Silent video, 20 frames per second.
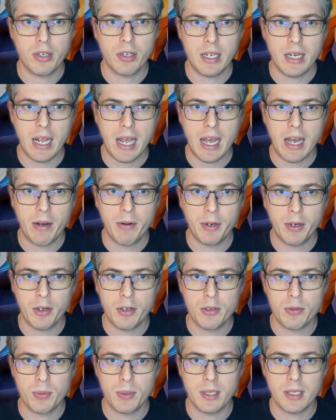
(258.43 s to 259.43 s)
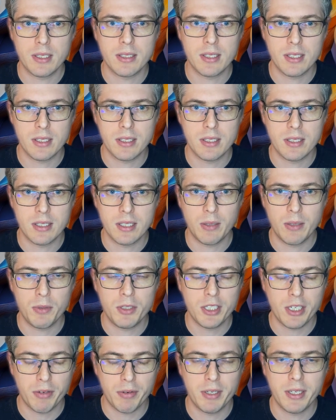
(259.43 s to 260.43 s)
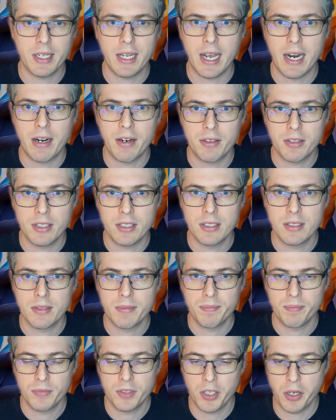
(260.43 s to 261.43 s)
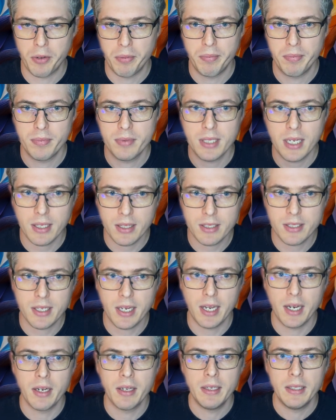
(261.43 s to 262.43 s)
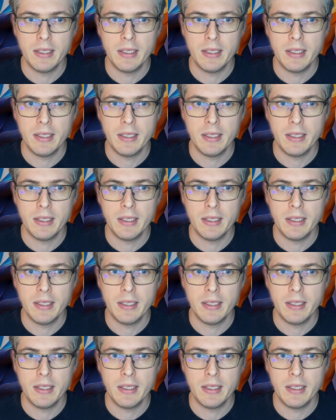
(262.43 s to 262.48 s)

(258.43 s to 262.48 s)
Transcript: at how it goes with consistency with generated characters. So take this kid.